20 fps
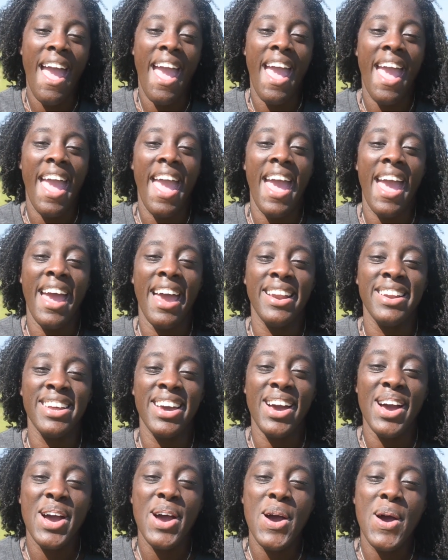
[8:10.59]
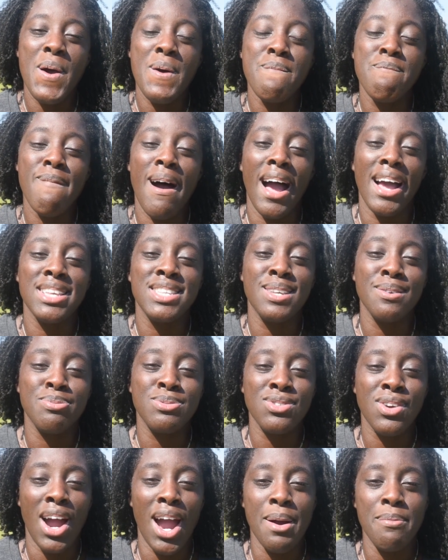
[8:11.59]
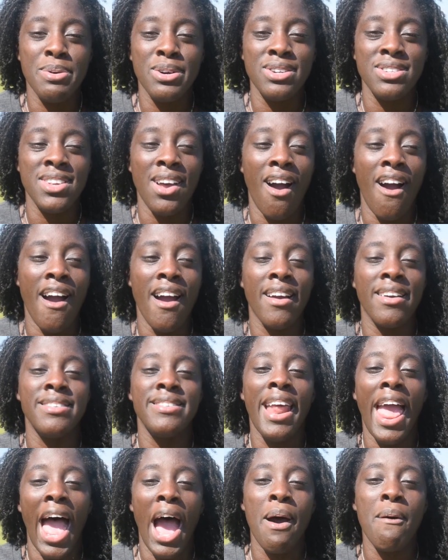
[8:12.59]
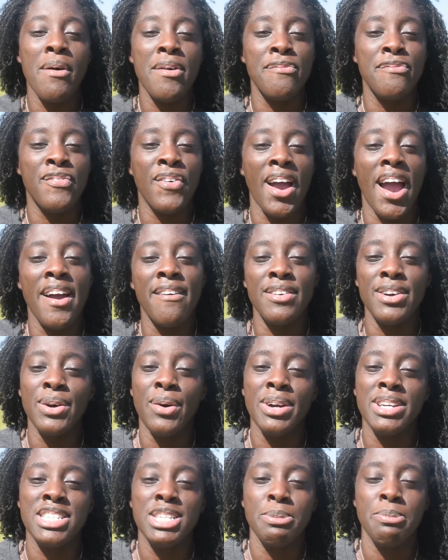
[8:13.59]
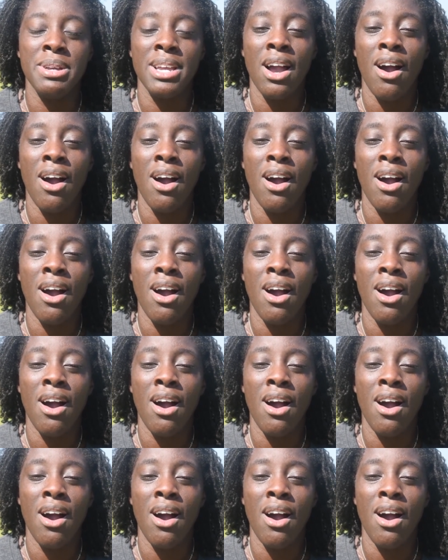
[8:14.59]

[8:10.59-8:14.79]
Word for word: and my subscribers are now and forever going to be